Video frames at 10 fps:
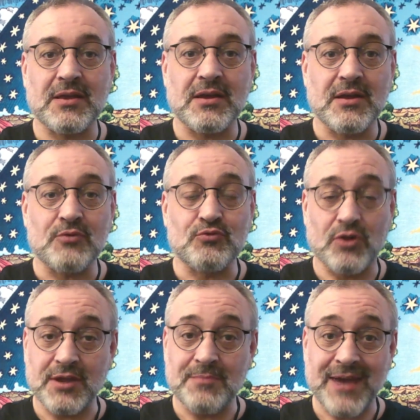
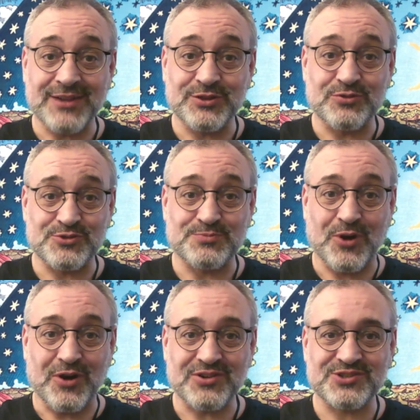Rockin' Pandora's
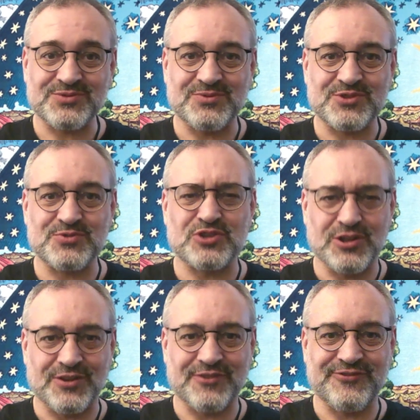Box, which was a lot
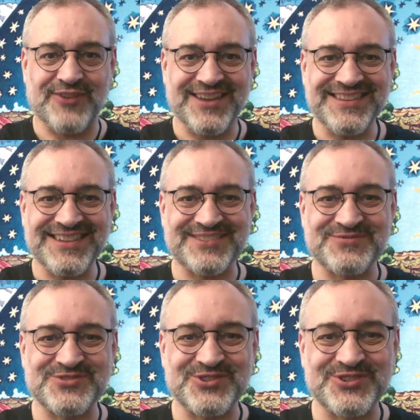of fun, as I'm
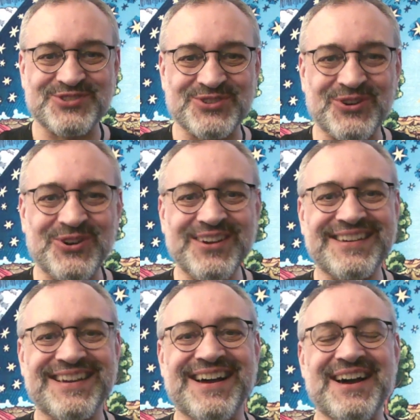sure you saw.
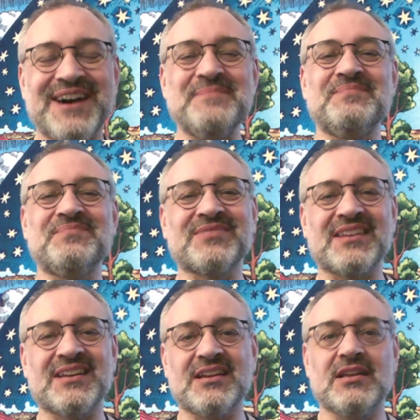
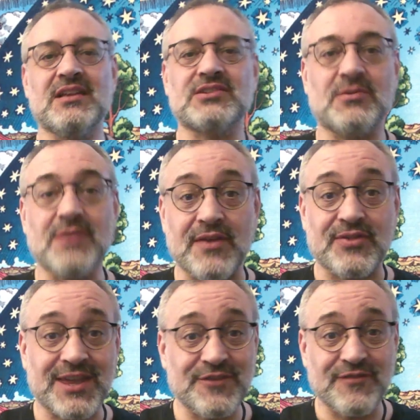So yeah,
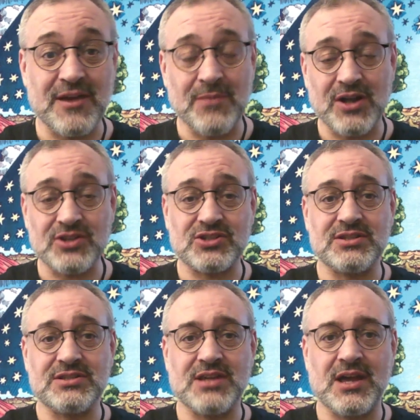thank you very much.
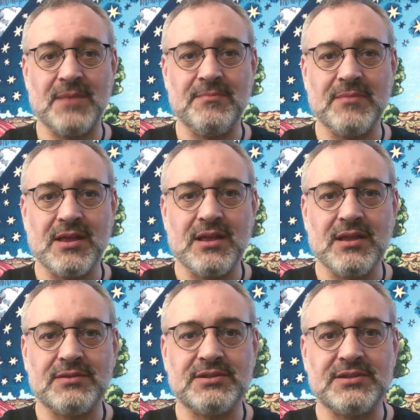And
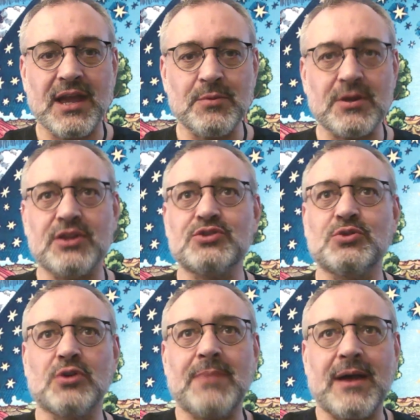today we're going to talk
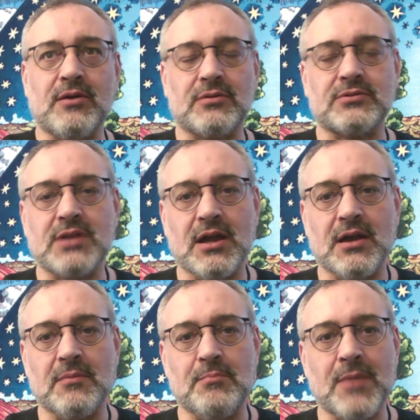about
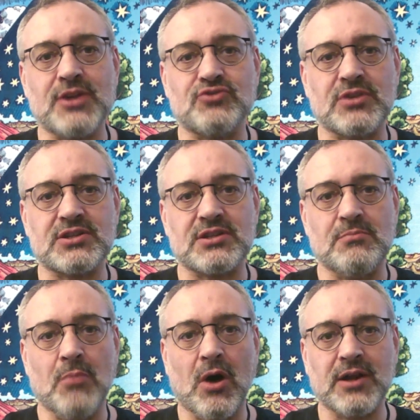matrix
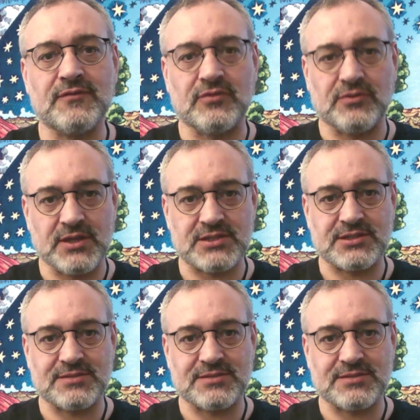mindfulness.